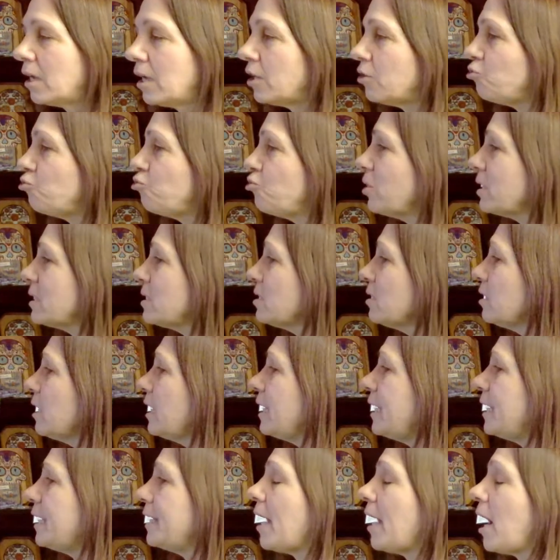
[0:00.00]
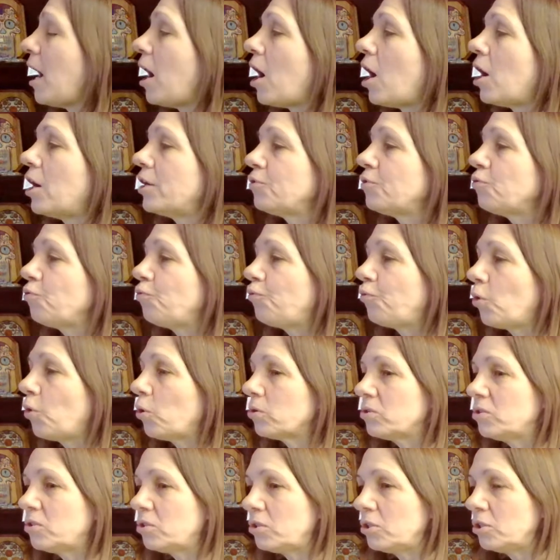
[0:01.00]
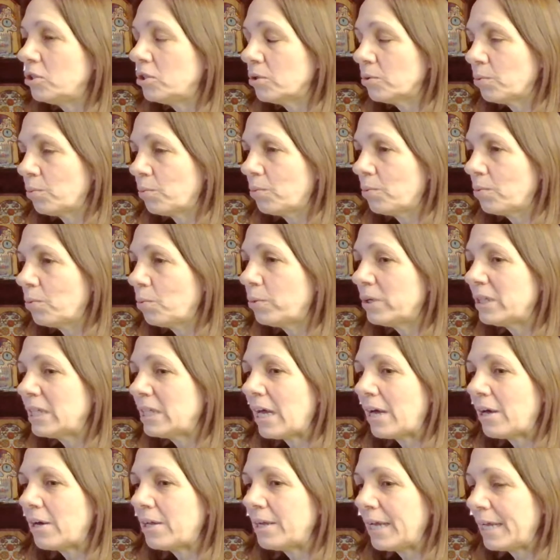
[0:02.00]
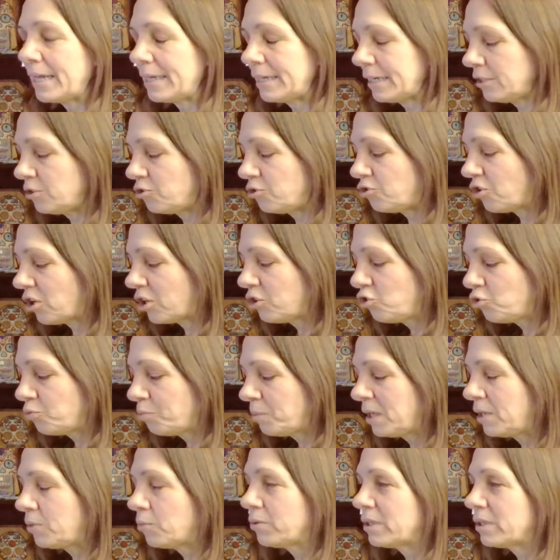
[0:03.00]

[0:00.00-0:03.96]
just let it unfold to you without any judgment,